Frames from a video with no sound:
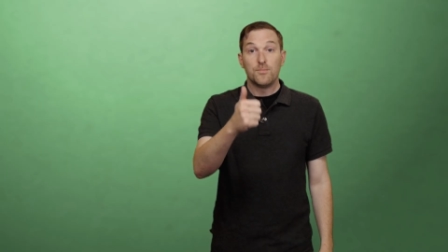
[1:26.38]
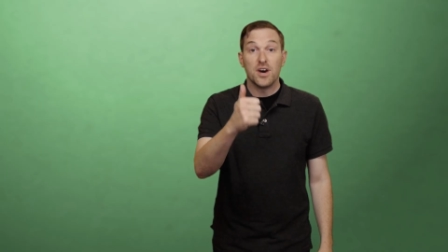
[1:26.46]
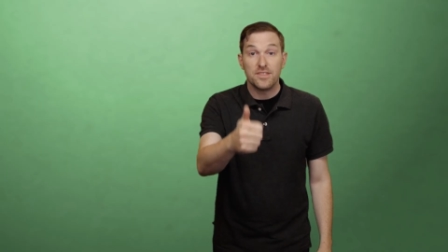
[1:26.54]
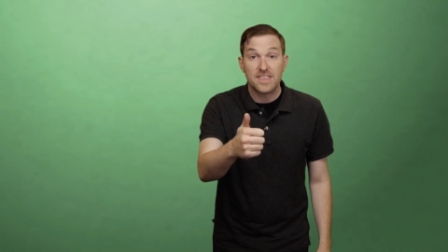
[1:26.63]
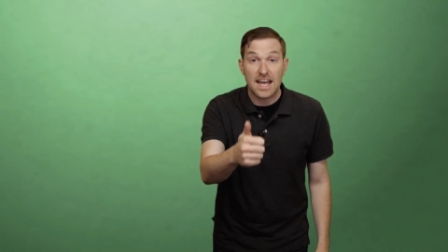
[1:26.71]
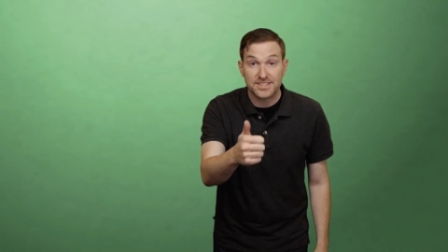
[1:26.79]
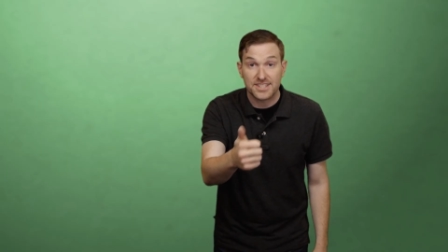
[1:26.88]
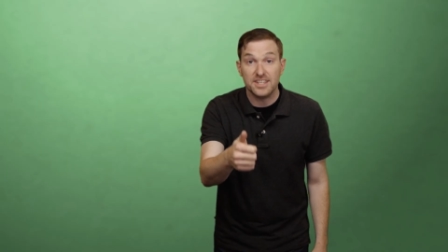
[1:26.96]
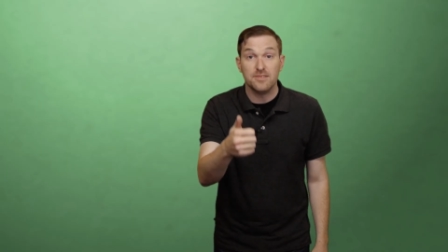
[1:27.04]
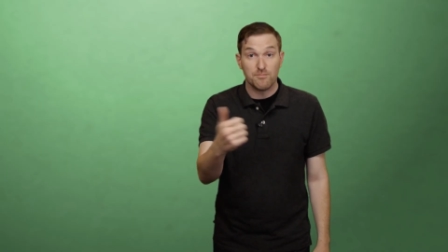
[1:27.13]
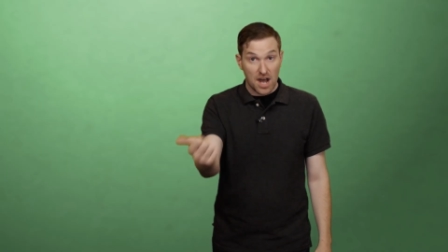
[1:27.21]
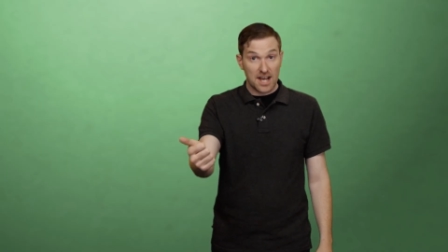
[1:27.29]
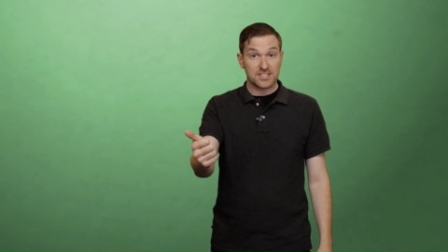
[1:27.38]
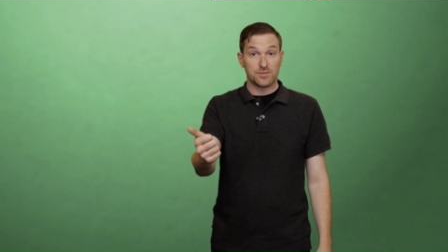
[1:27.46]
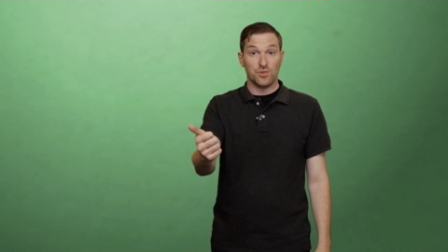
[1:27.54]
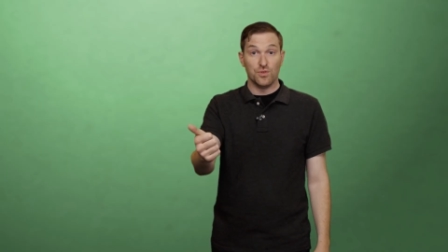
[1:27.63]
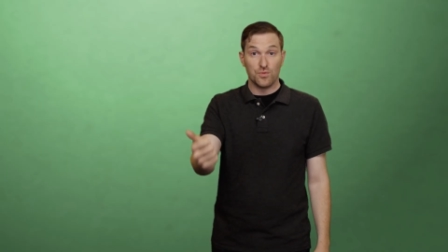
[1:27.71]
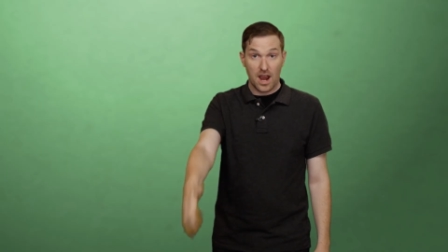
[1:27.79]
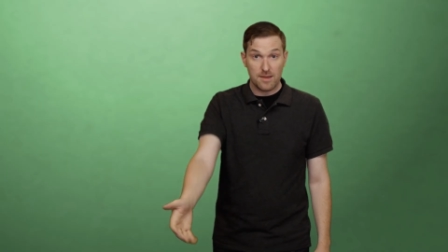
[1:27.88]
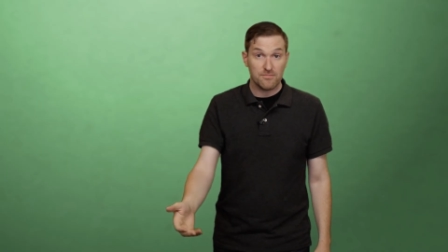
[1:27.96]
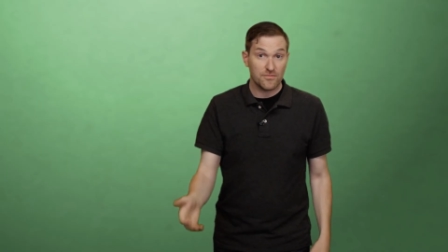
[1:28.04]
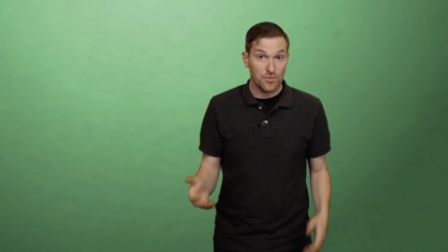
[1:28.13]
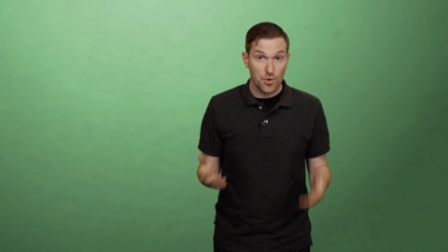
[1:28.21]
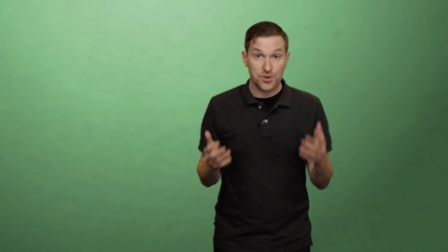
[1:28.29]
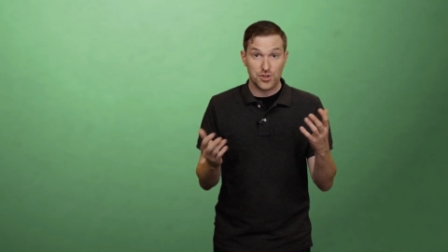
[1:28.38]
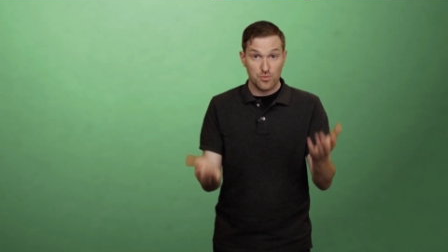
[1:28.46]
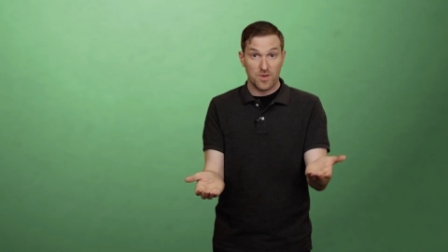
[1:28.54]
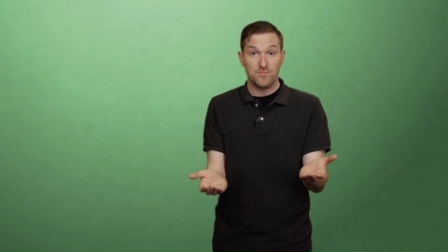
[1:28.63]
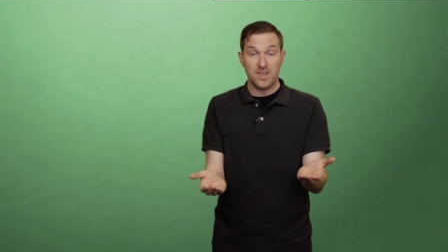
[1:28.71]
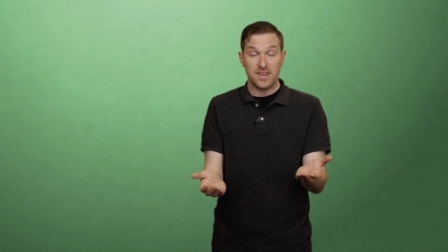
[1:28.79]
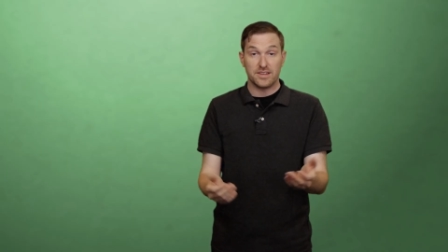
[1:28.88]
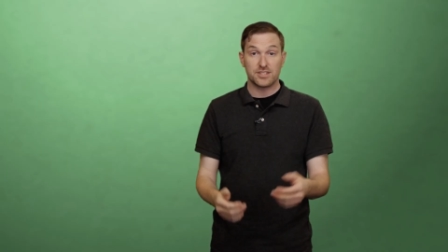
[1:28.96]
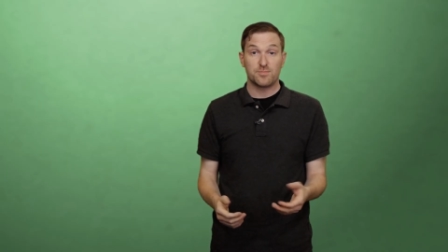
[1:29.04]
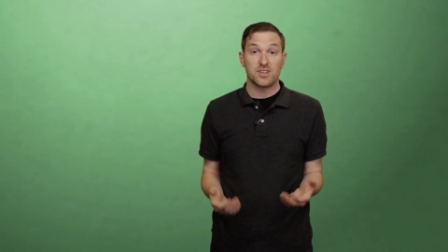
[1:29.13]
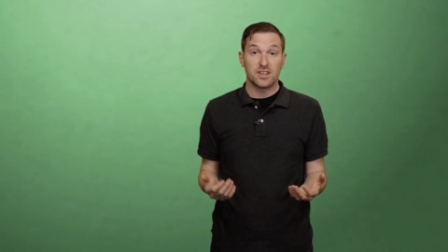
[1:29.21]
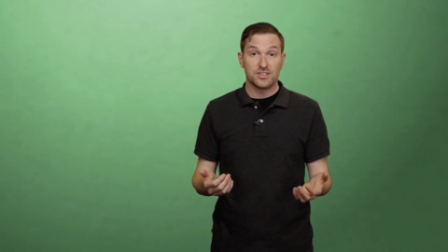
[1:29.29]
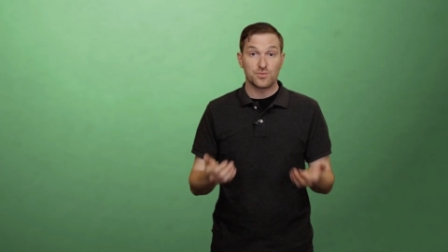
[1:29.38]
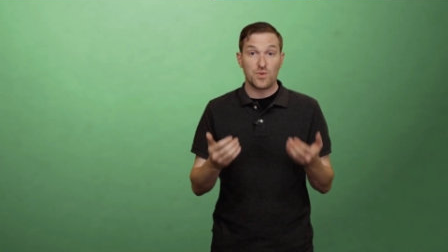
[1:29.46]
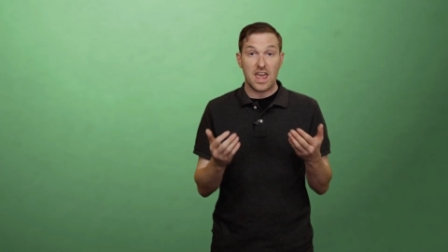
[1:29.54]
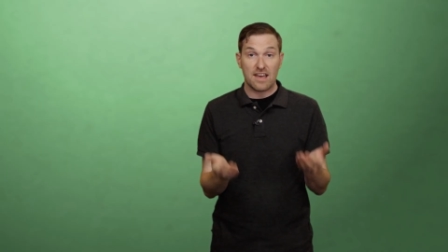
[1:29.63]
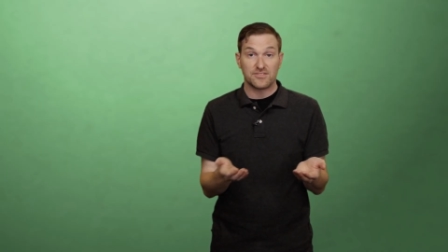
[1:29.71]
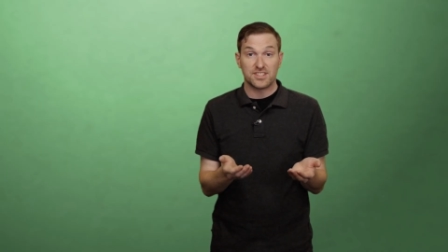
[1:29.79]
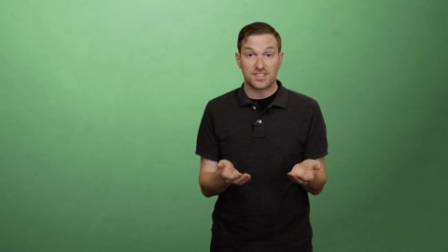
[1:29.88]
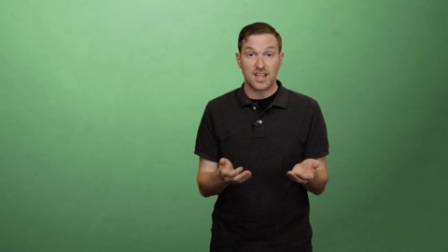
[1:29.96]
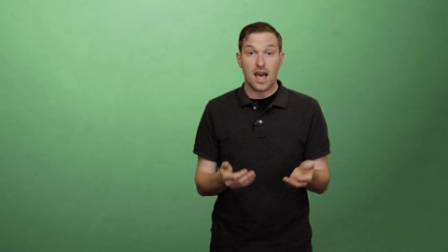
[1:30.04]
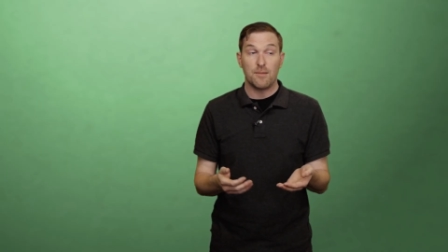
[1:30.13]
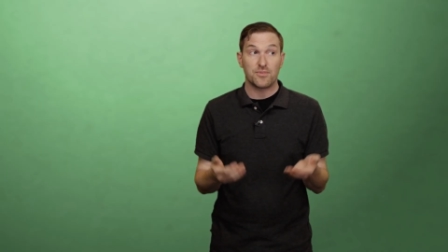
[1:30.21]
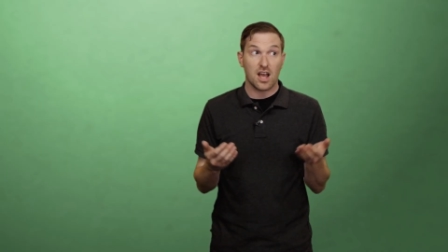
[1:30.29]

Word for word: But that's impossible, right, for human beings, because we have to stop